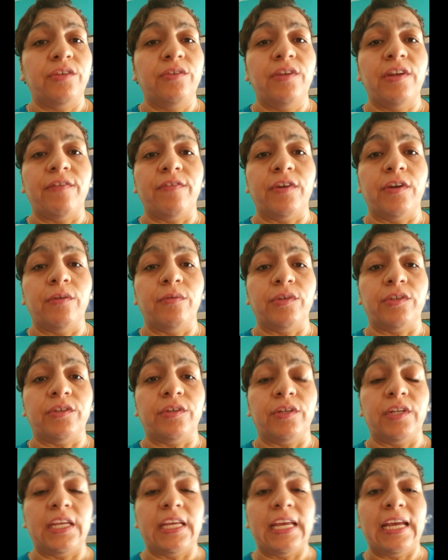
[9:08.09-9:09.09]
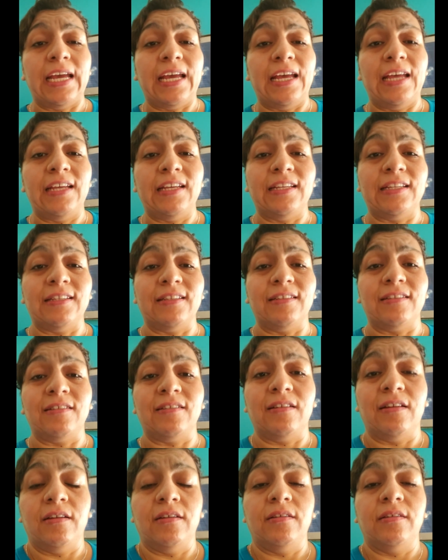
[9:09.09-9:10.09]
you never know what you're gonna get,
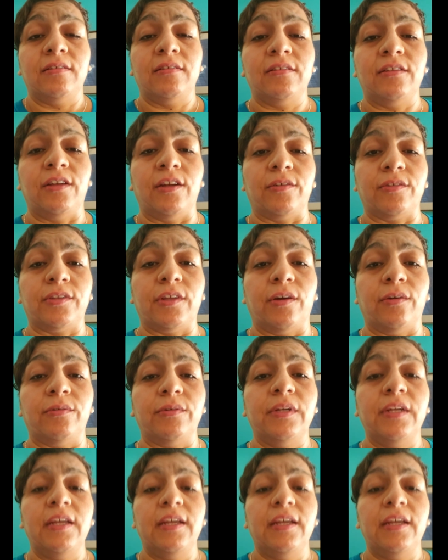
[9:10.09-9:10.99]
and you know, so